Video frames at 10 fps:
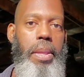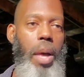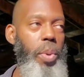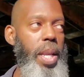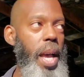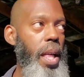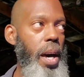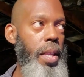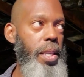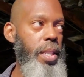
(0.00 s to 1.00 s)
Now we got
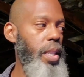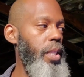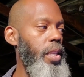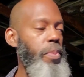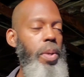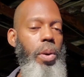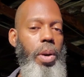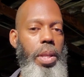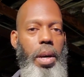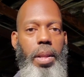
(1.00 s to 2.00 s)
all this shit that's been
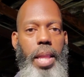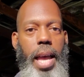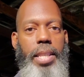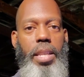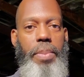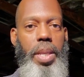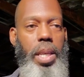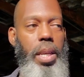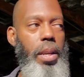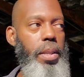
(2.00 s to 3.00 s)
going on last number
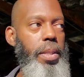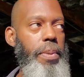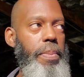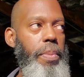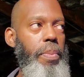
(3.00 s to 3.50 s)
of years